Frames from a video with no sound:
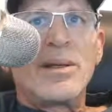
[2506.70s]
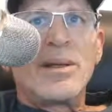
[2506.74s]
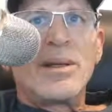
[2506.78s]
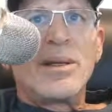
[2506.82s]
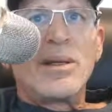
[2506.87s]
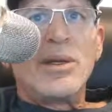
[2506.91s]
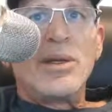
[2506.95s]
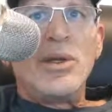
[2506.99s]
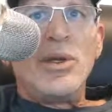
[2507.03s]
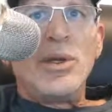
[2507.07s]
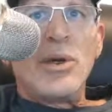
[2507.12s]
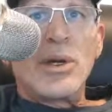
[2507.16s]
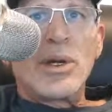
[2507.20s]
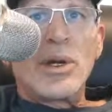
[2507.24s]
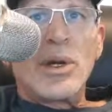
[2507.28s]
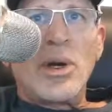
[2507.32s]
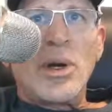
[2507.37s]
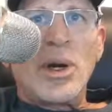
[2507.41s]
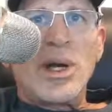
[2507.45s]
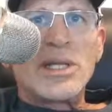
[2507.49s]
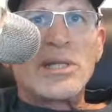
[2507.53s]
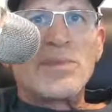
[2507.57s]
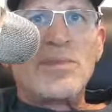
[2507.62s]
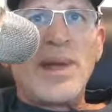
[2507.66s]
Your
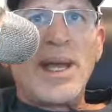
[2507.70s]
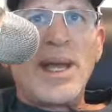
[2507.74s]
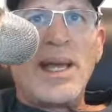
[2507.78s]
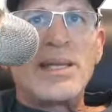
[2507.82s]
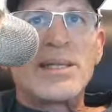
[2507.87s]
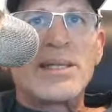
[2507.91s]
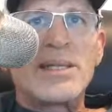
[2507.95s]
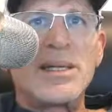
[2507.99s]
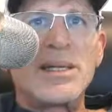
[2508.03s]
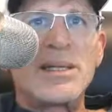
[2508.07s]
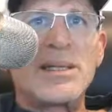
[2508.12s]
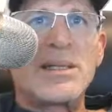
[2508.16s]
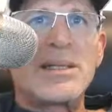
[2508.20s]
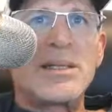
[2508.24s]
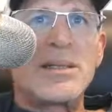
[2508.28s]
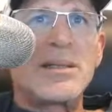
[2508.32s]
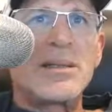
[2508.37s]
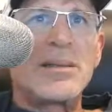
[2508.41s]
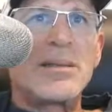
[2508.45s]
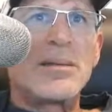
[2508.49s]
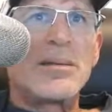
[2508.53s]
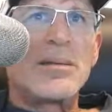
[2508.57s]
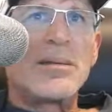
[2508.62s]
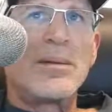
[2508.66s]
cost
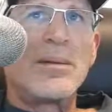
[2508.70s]
basis